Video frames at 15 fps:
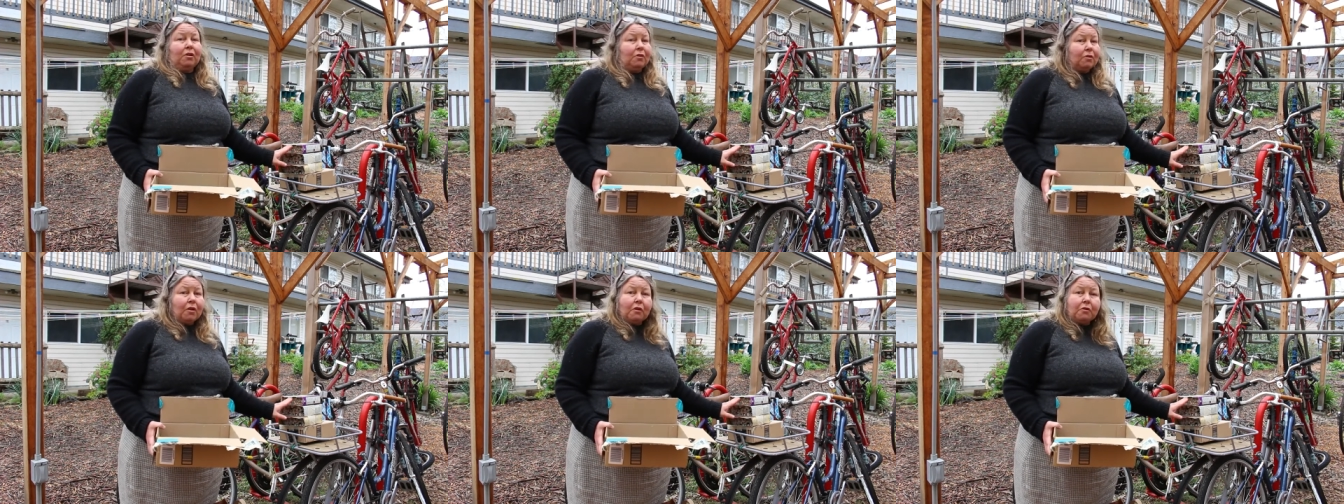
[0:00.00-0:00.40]

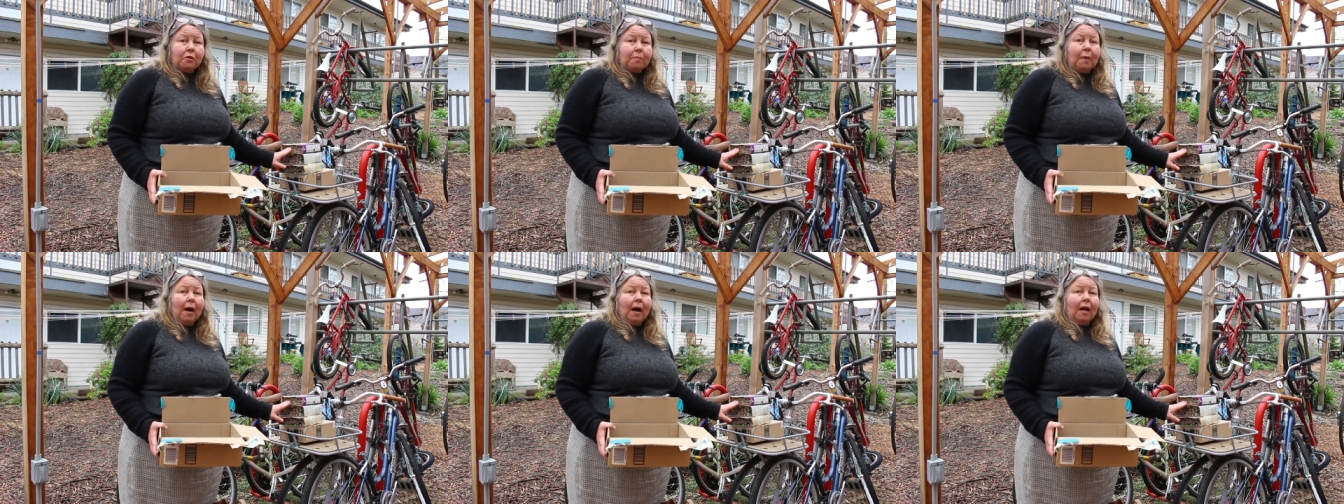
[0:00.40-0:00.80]
There's also
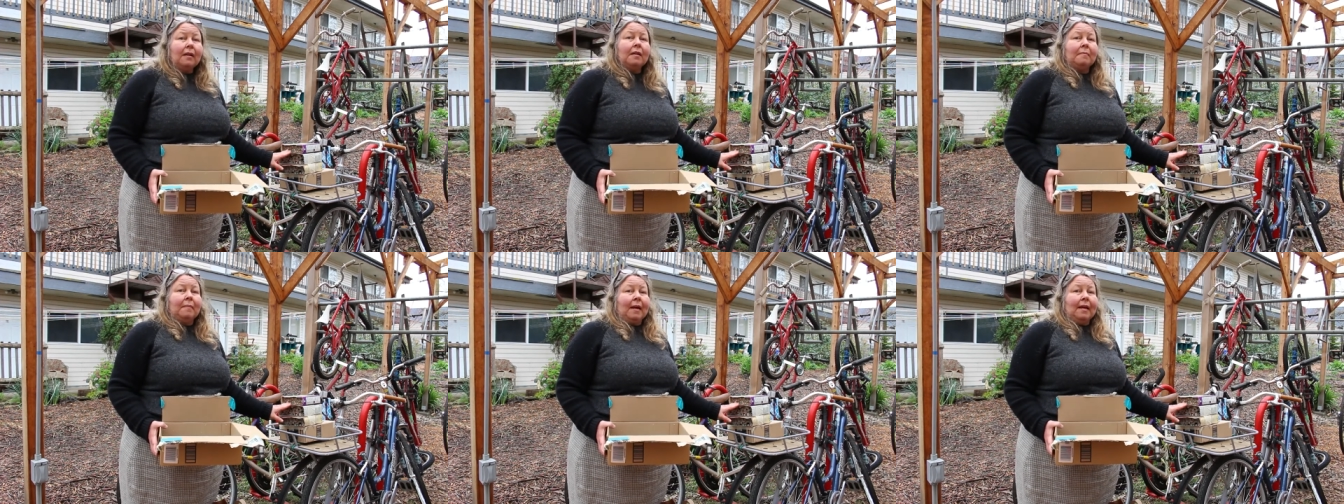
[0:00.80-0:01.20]

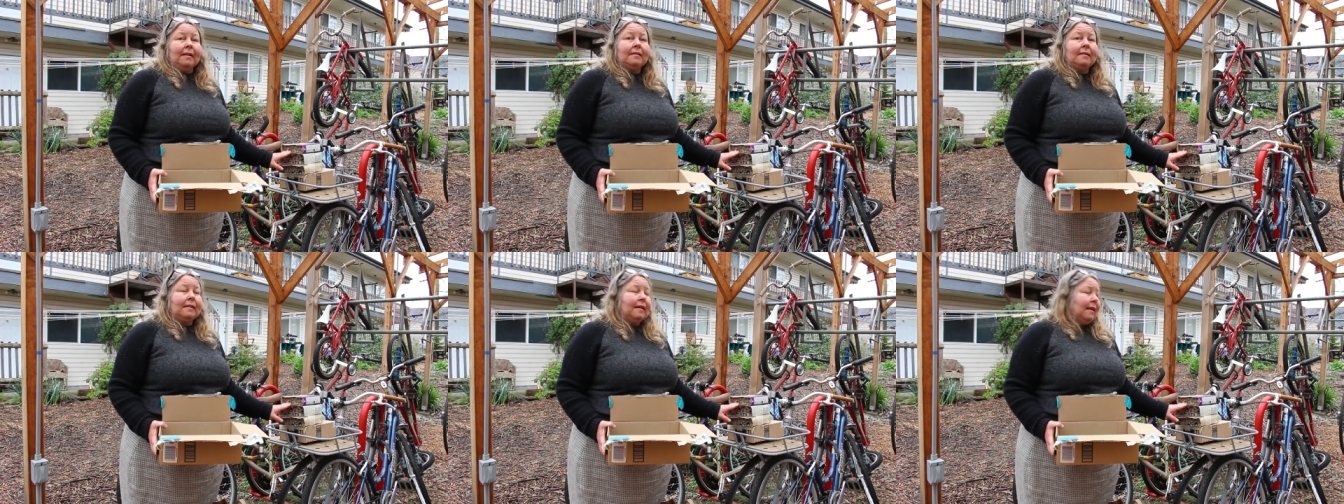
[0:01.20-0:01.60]
pollen
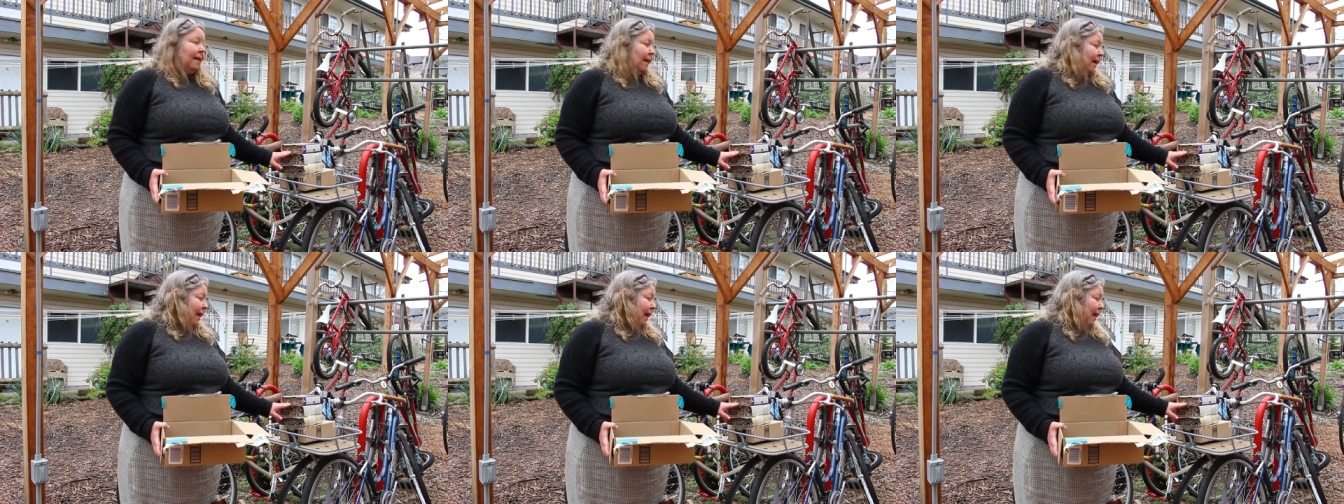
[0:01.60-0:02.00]
mites,
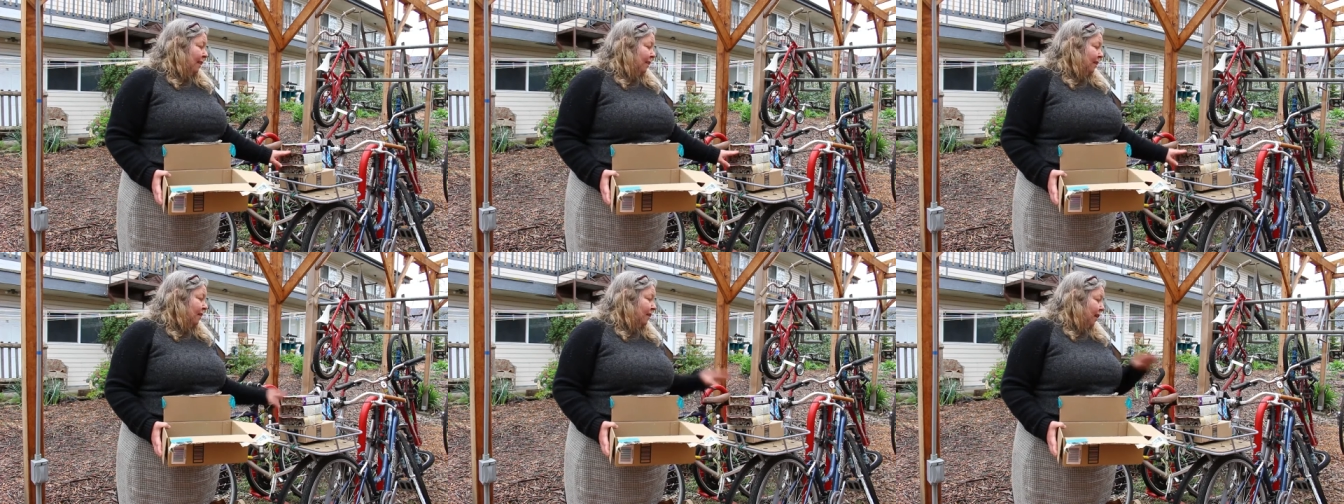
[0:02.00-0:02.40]

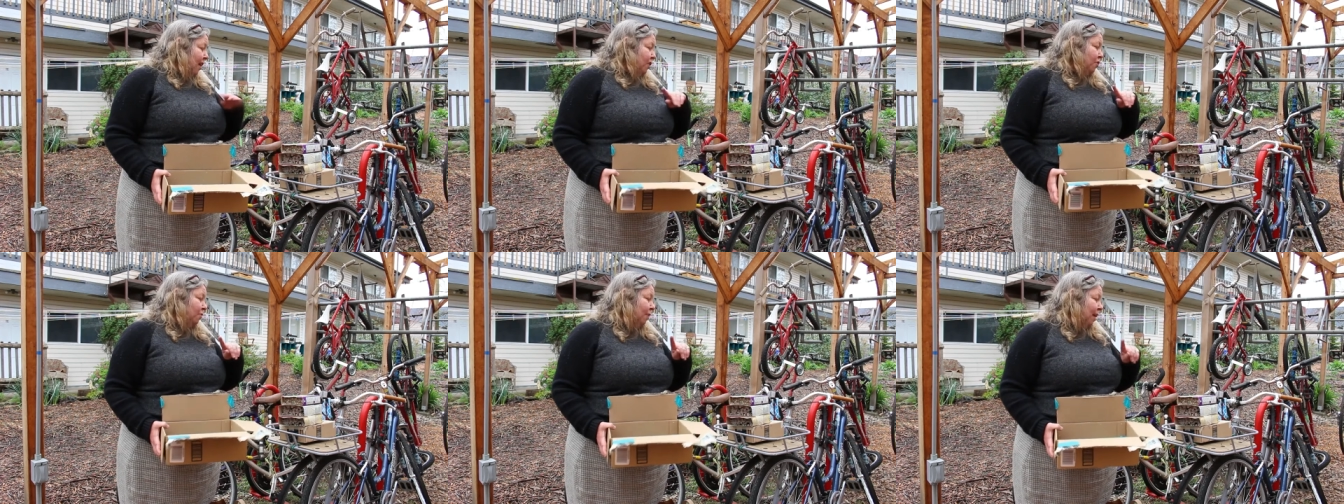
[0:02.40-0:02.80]
and they'll
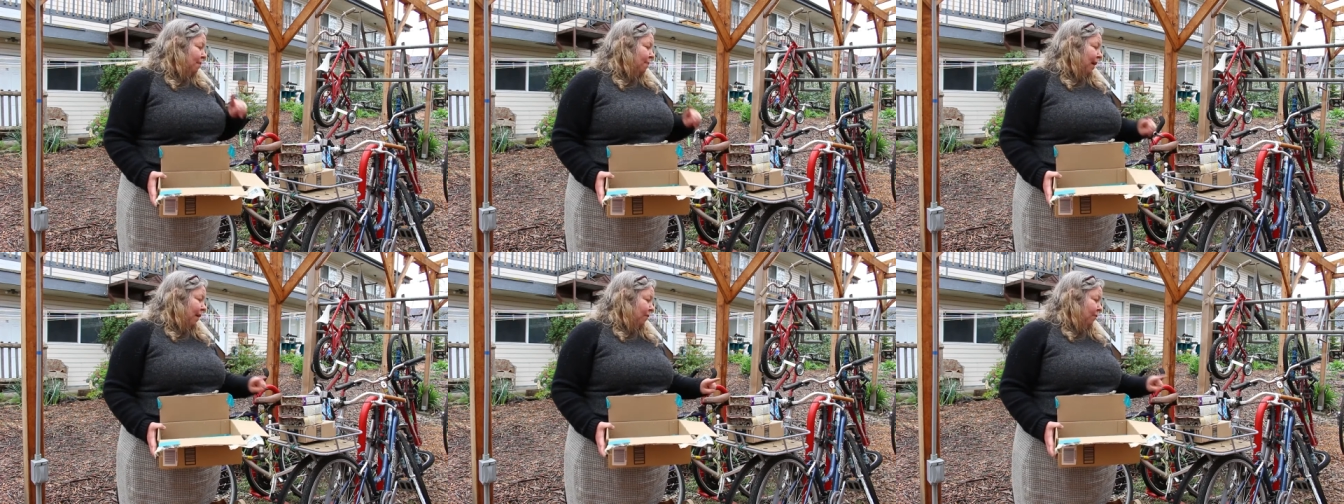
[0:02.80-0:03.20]
hitch a ride
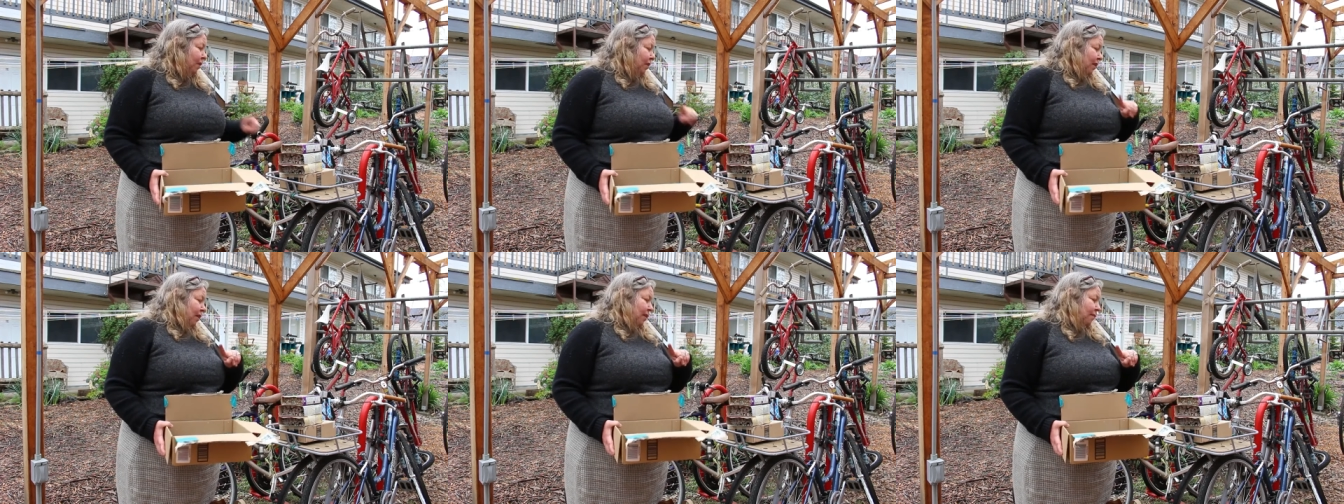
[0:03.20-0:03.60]
back
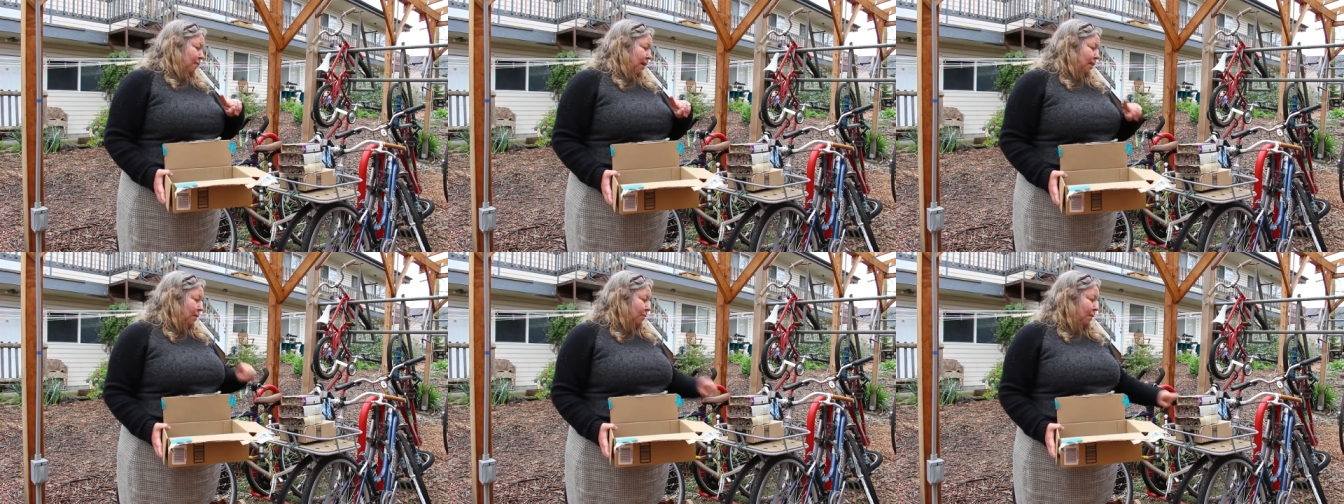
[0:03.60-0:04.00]
with the
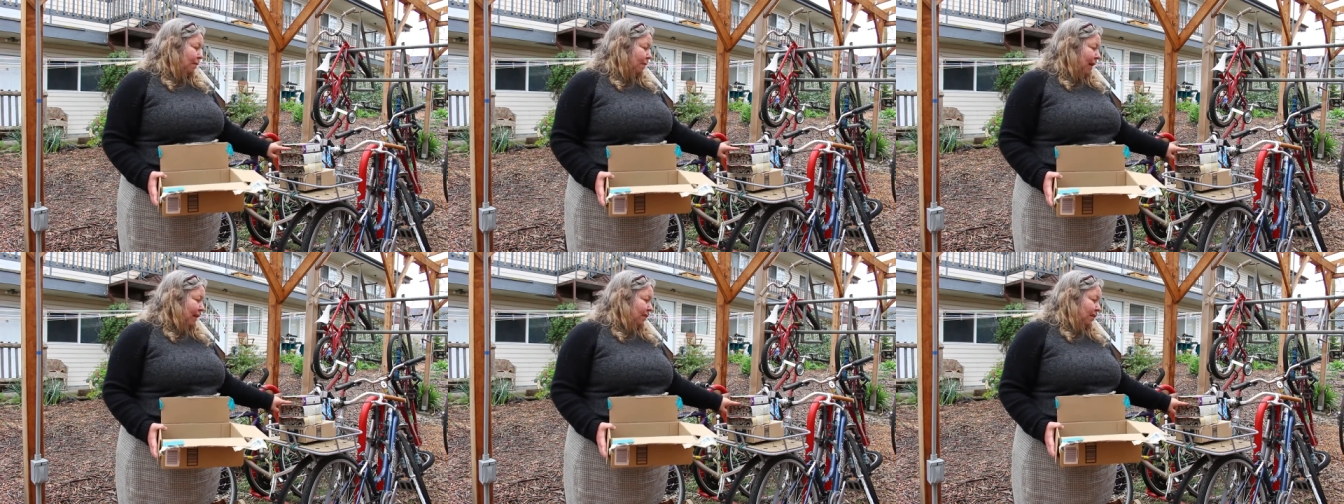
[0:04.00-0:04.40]
mason bee
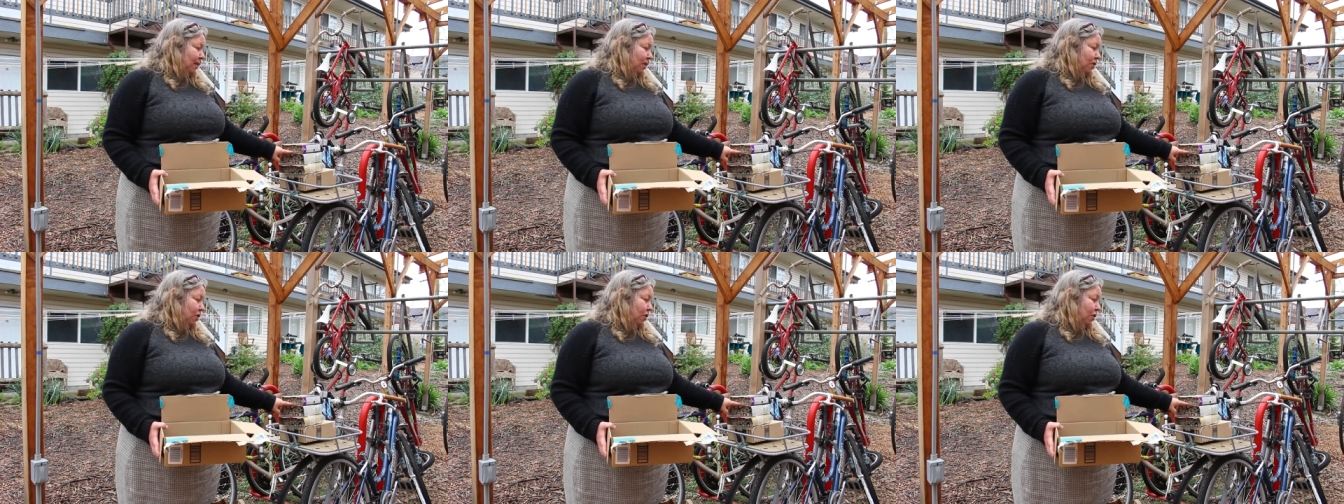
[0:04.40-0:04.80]
back to
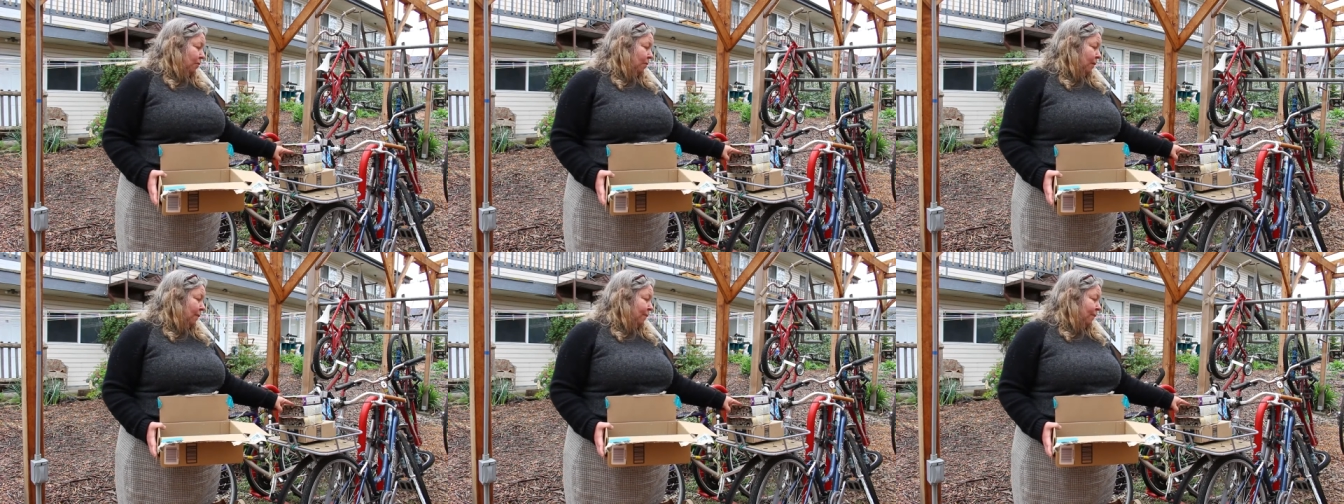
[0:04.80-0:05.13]
the tube,